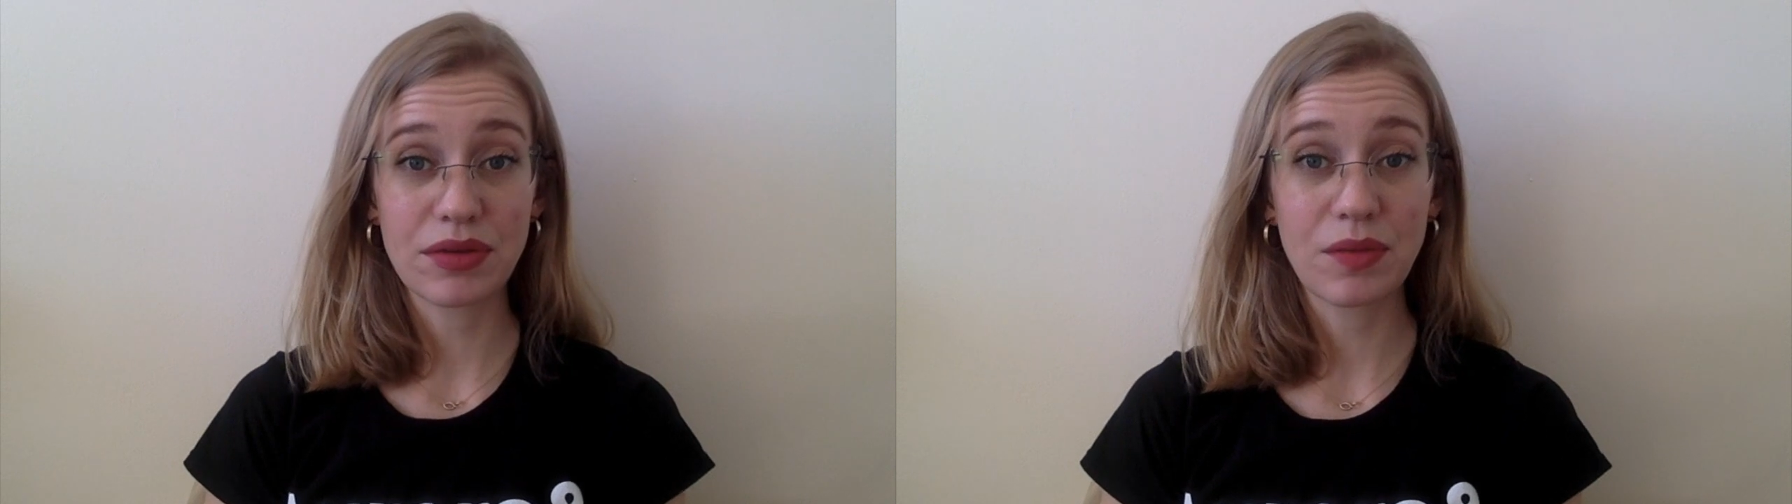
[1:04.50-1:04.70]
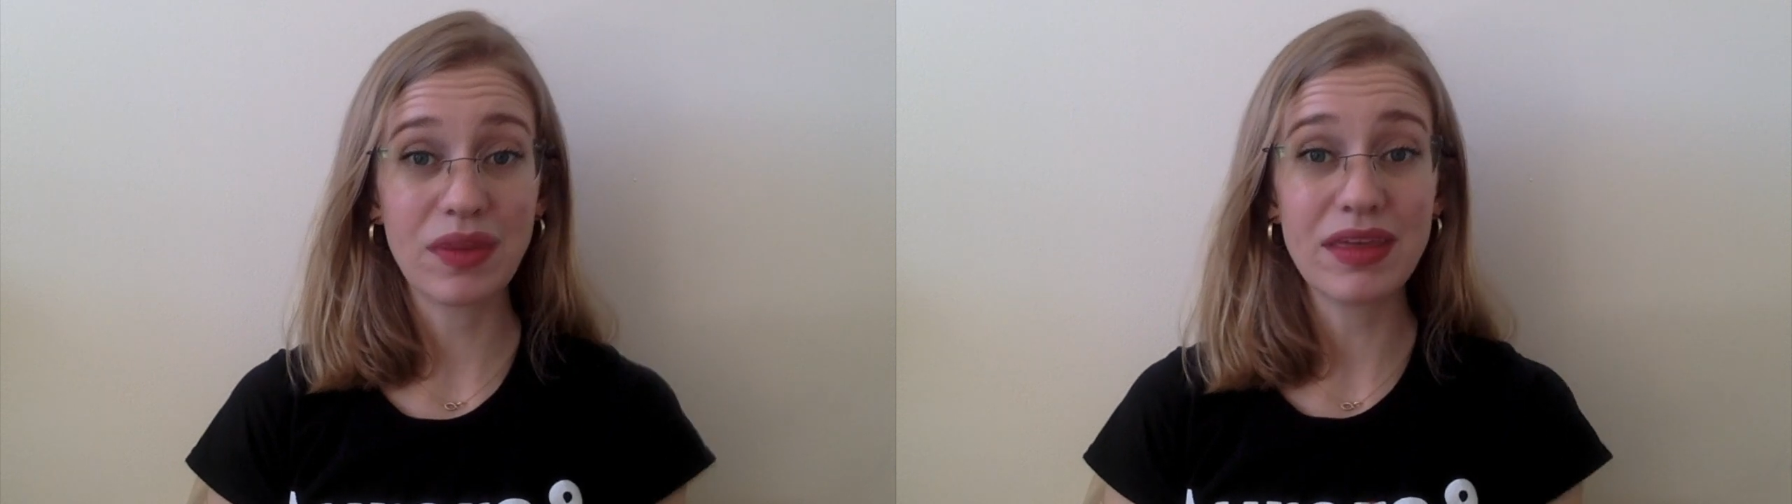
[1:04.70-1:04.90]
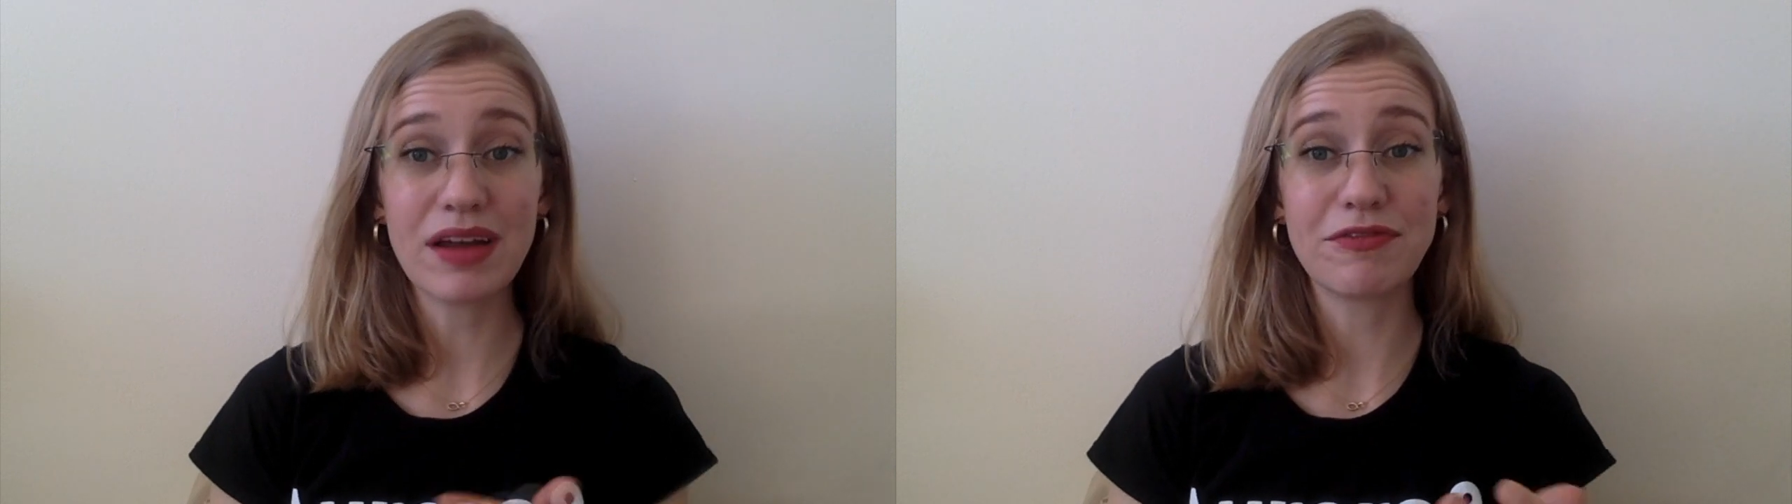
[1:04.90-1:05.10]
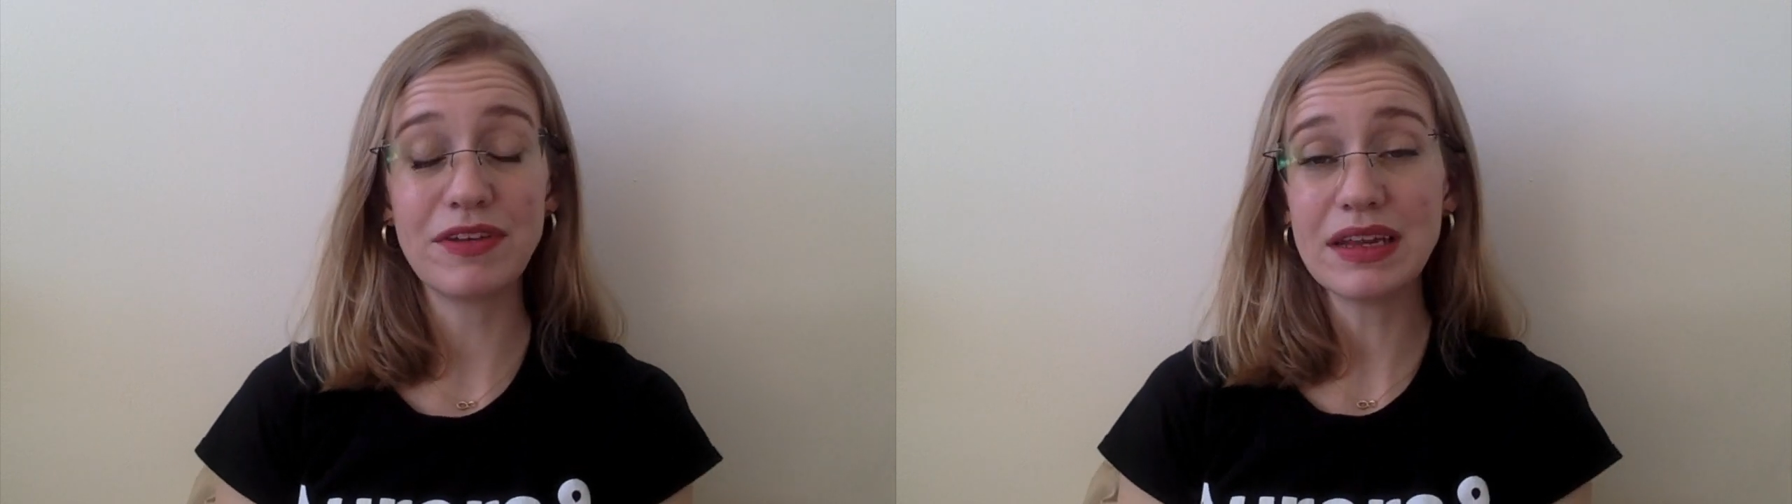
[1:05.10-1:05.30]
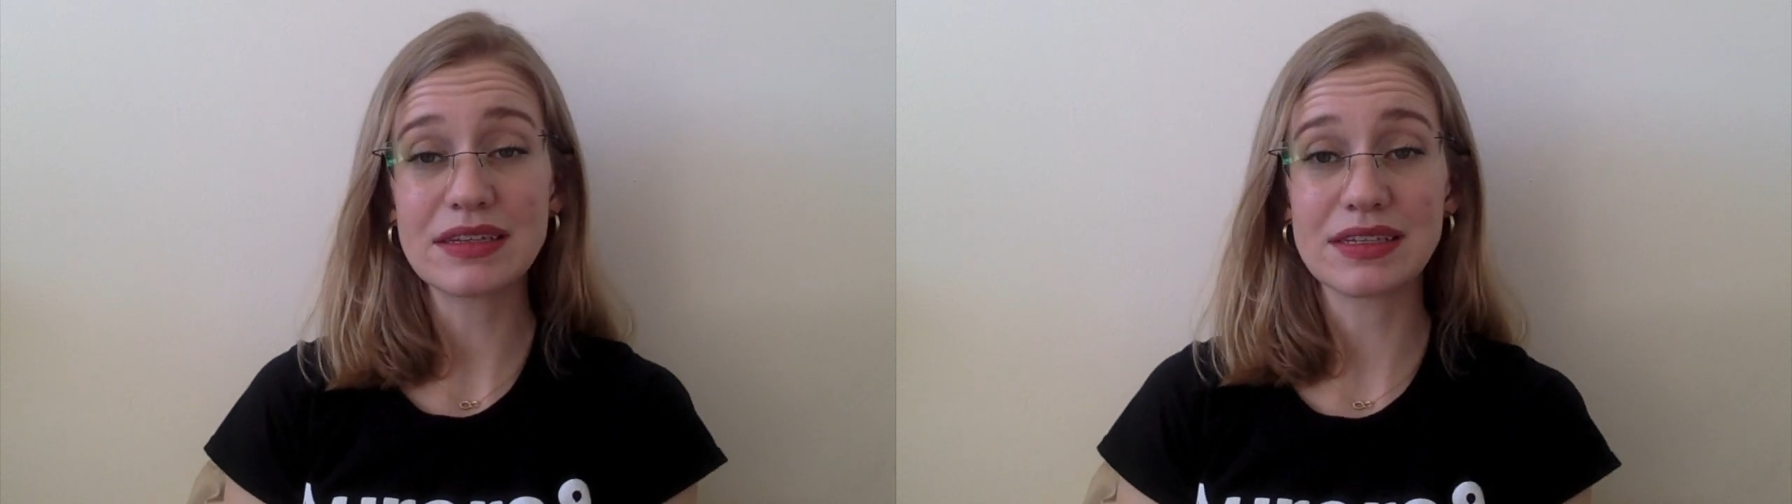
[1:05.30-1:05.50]
When they are
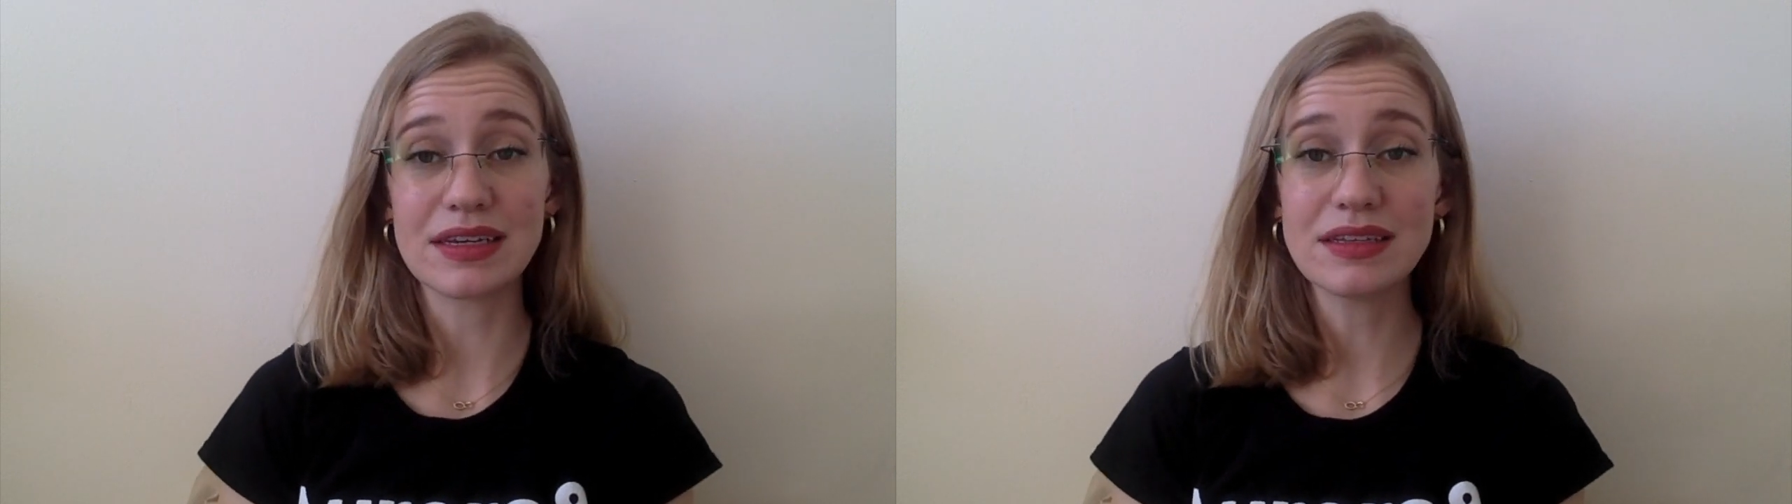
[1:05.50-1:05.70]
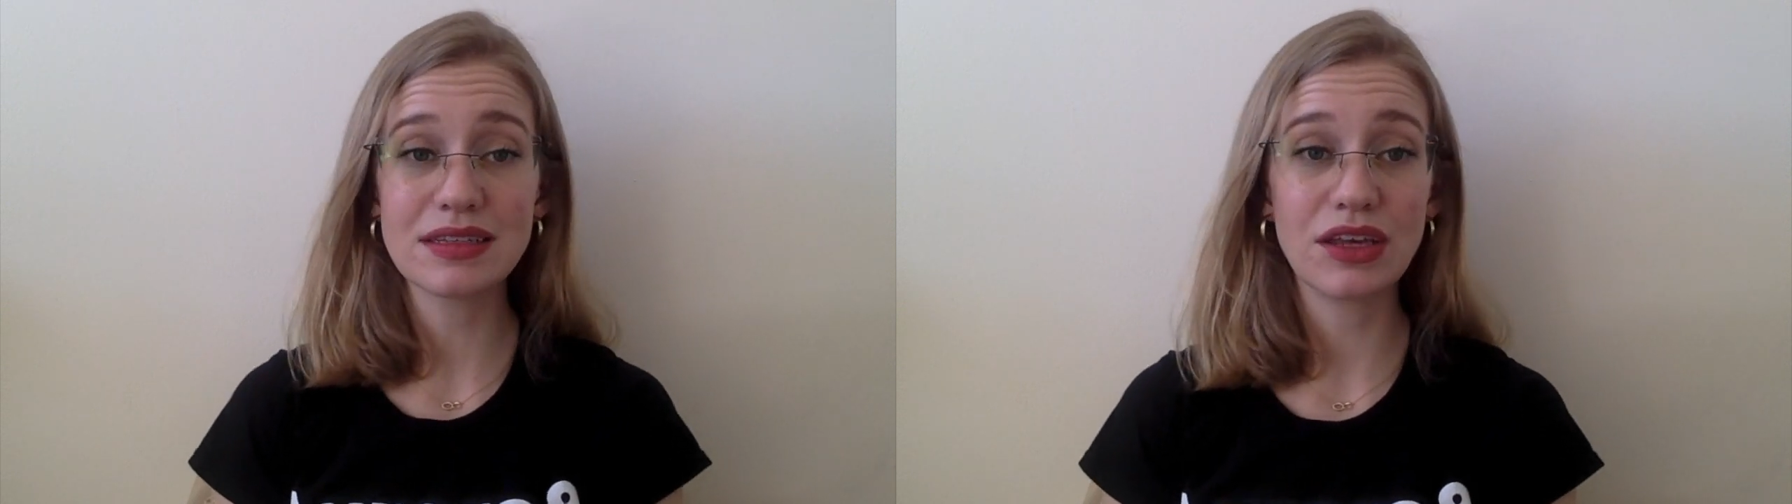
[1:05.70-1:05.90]
fetuses,